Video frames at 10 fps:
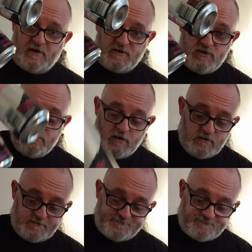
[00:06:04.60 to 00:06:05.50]
two
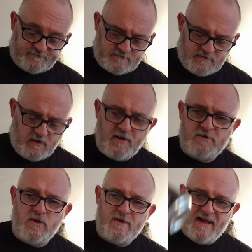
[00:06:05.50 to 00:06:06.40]
more. Although I'm
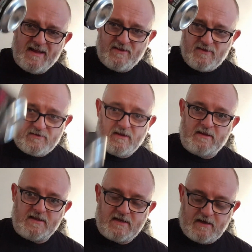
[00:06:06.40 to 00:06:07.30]
doing that, I've got
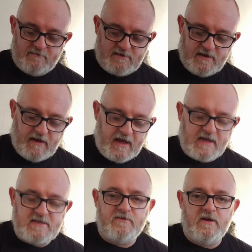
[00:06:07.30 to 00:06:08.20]
a
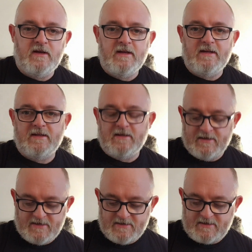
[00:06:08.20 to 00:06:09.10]
hint of a
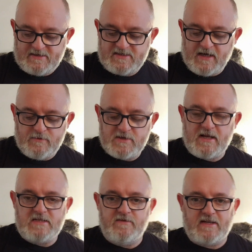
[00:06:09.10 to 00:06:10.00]
sideways
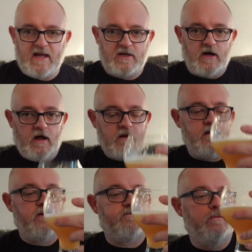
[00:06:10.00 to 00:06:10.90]
glass of a can of Carmen
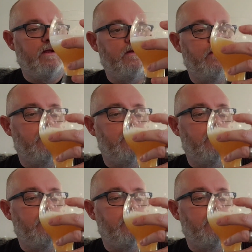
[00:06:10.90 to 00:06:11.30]
there for a minute.